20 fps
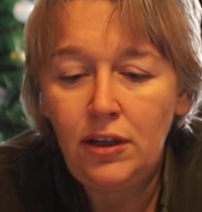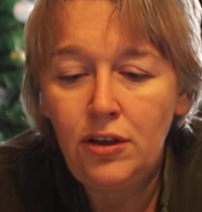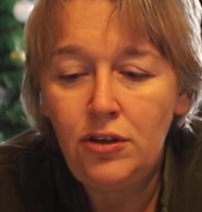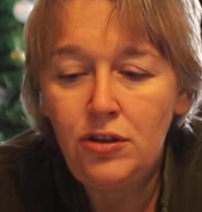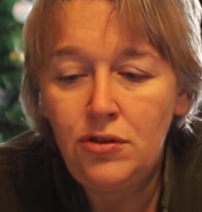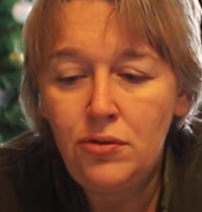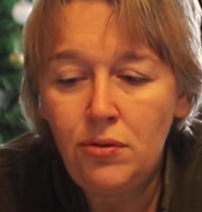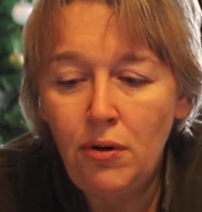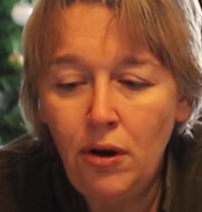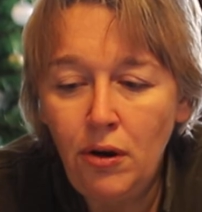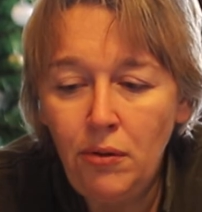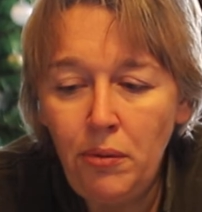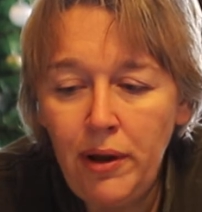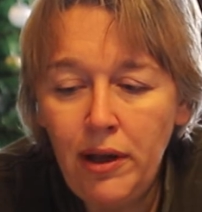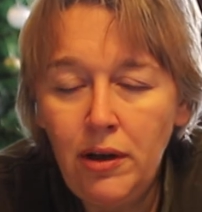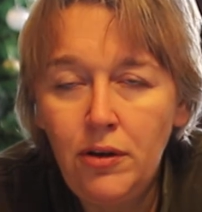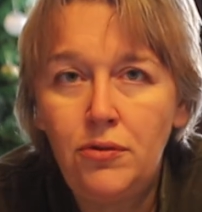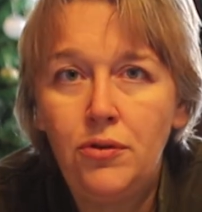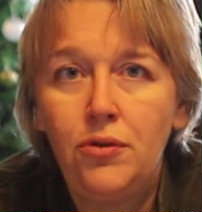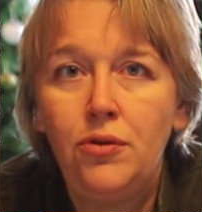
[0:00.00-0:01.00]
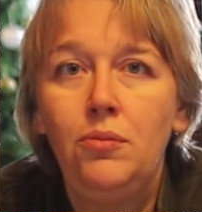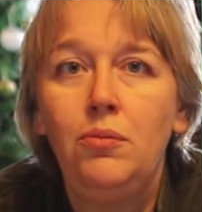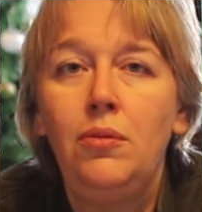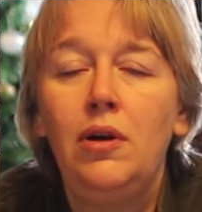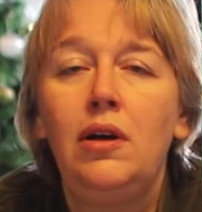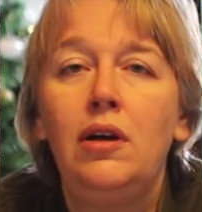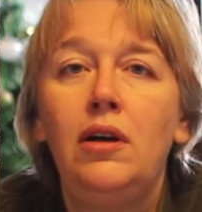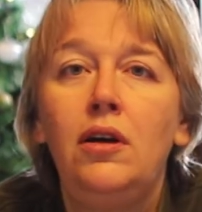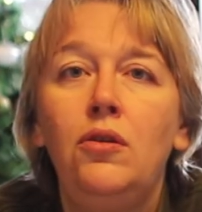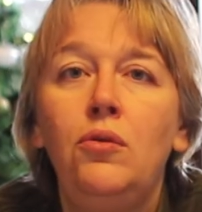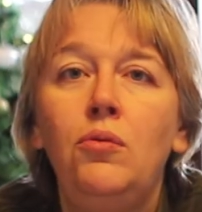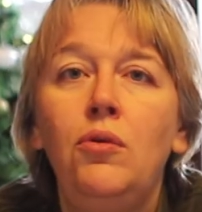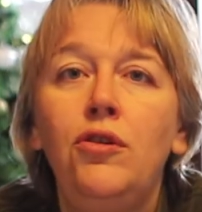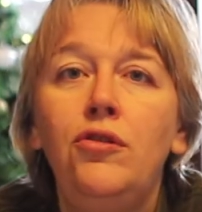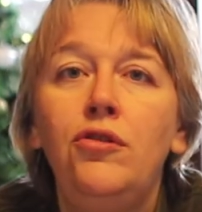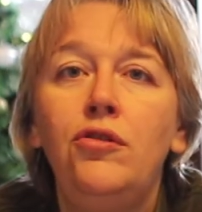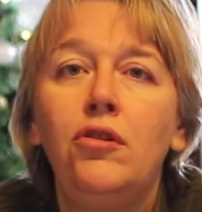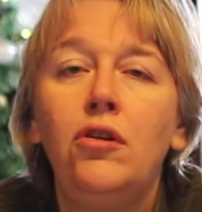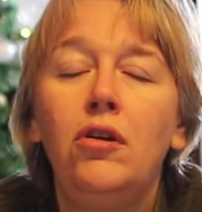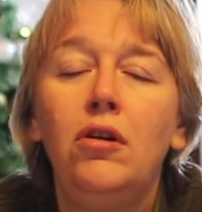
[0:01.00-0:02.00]
drawing room
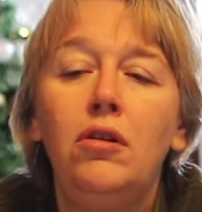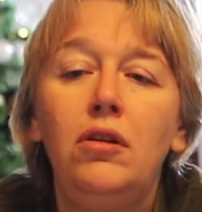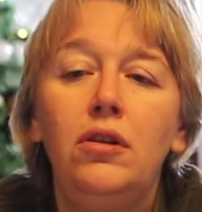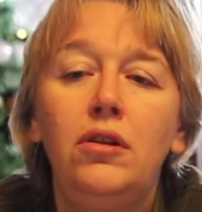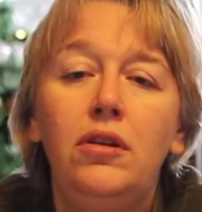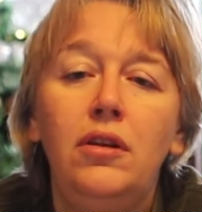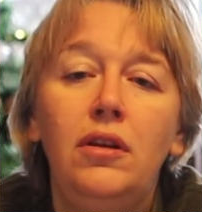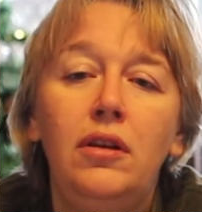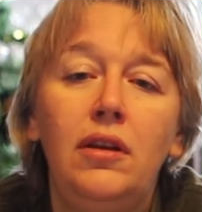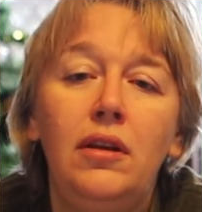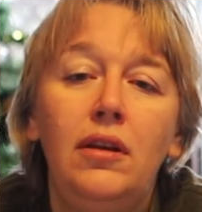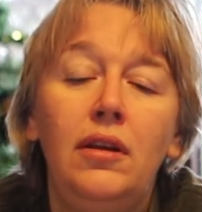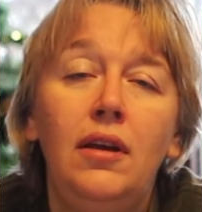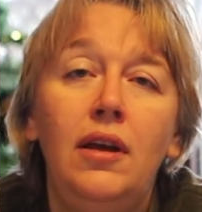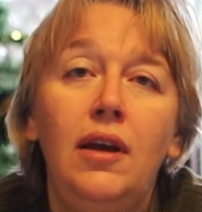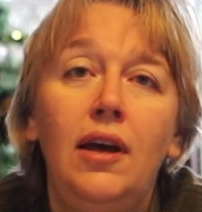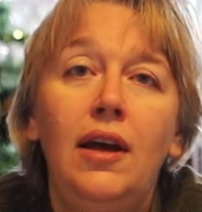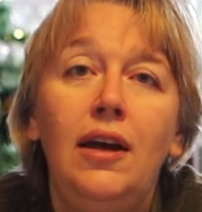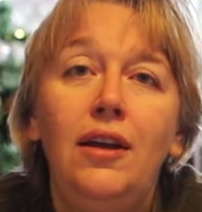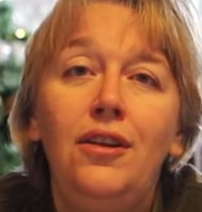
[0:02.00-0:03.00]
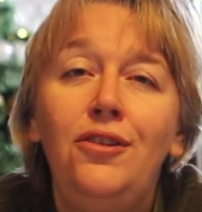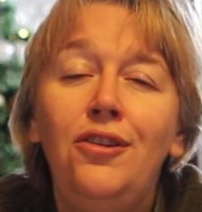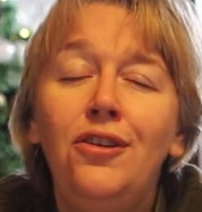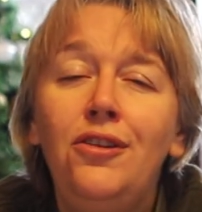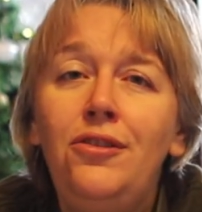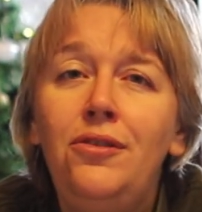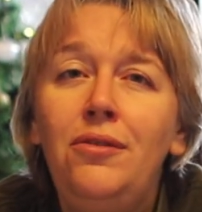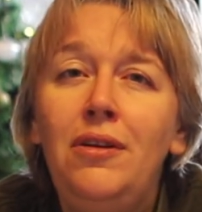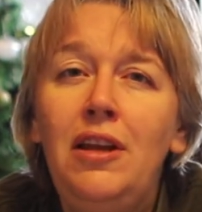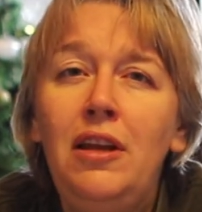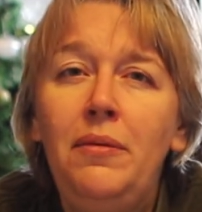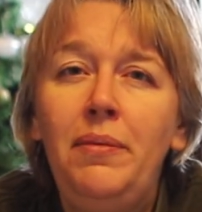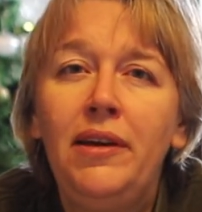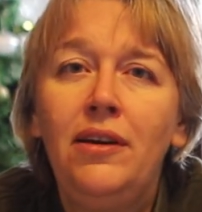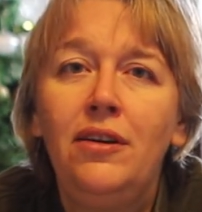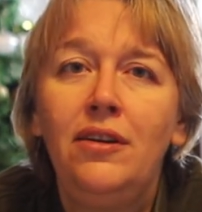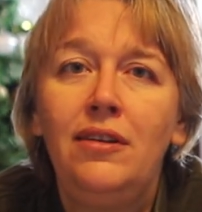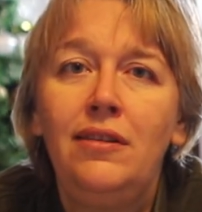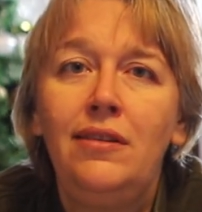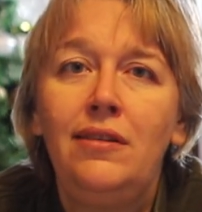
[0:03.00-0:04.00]
was called not really
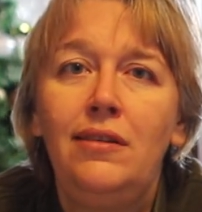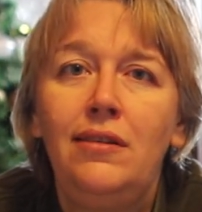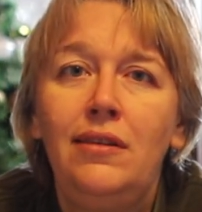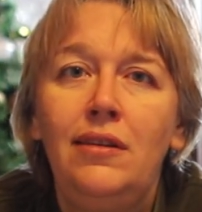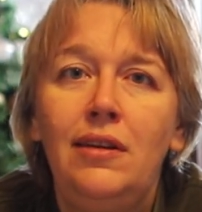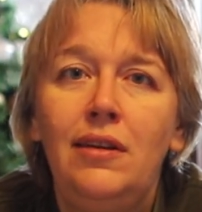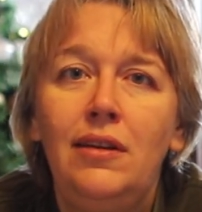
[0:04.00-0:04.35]
because